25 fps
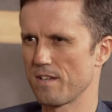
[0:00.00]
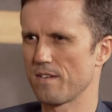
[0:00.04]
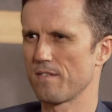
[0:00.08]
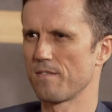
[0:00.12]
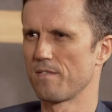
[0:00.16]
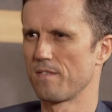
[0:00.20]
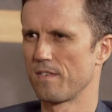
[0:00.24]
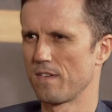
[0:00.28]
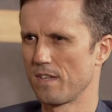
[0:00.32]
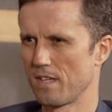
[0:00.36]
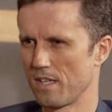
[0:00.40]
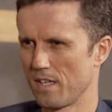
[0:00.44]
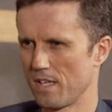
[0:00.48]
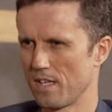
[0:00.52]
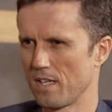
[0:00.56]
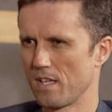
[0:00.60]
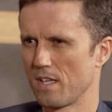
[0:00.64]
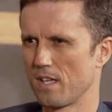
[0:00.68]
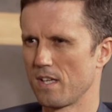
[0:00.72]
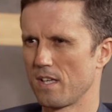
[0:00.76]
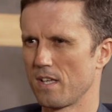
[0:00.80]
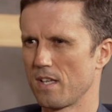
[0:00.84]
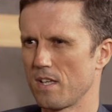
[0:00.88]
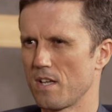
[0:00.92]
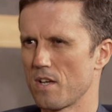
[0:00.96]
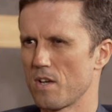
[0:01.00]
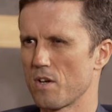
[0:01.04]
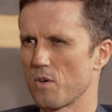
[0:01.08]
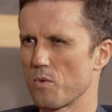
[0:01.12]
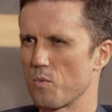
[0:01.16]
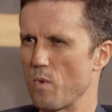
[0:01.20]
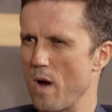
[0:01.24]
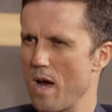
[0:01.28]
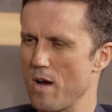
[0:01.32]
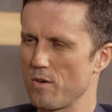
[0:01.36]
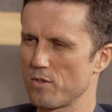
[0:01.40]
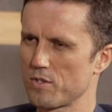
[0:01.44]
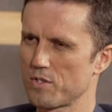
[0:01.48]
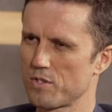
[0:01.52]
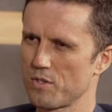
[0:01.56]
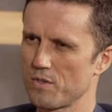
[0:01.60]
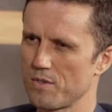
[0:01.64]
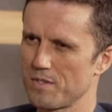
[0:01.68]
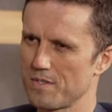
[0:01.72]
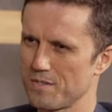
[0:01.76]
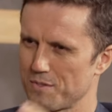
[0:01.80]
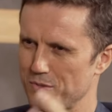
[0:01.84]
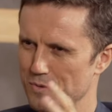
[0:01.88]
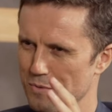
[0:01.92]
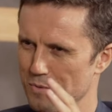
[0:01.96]
Yeah. Wow.
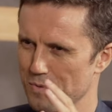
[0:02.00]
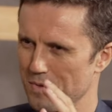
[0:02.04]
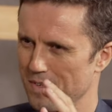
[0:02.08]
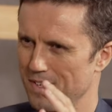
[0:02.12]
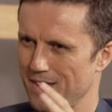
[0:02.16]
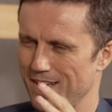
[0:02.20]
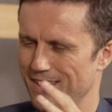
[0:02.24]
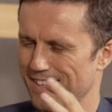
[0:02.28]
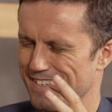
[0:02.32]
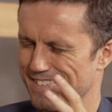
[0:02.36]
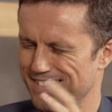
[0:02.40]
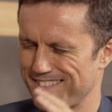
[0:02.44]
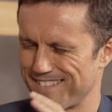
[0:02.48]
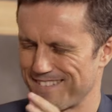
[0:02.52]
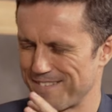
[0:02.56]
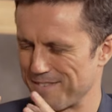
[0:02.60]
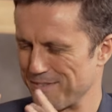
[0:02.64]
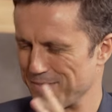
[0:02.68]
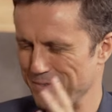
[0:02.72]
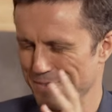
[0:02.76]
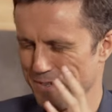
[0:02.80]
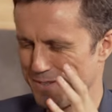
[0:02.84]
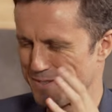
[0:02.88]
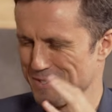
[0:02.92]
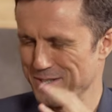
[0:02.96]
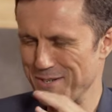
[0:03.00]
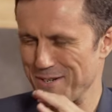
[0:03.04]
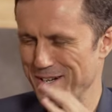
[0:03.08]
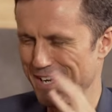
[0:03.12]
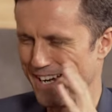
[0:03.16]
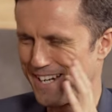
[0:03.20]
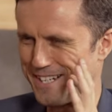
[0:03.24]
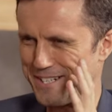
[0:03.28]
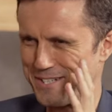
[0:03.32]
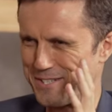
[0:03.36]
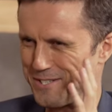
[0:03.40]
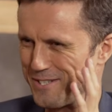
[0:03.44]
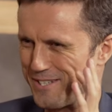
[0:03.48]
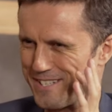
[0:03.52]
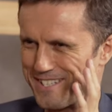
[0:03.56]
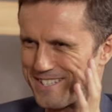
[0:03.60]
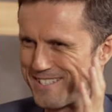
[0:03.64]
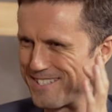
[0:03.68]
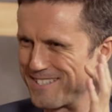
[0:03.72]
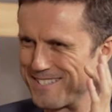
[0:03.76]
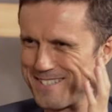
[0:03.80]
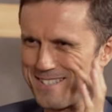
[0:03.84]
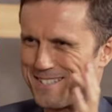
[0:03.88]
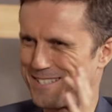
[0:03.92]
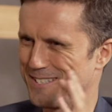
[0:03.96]
So your energy
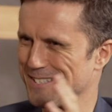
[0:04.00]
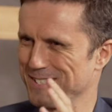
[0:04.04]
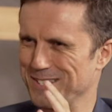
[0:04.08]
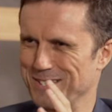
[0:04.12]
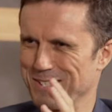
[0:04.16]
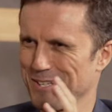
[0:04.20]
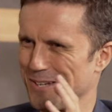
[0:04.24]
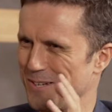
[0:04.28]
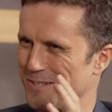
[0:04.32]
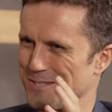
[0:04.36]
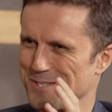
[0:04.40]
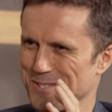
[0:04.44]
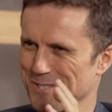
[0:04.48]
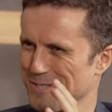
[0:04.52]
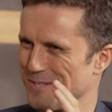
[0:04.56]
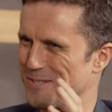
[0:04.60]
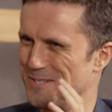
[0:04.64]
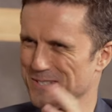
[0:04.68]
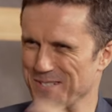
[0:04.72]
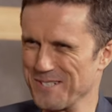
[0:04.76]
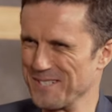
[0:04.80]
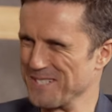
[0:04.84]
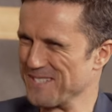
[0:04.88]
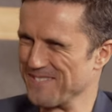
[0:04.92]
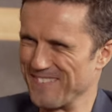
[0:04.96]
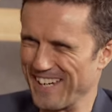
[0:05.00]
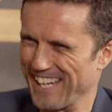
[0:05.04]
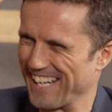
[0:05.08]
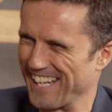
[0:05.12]
is so good,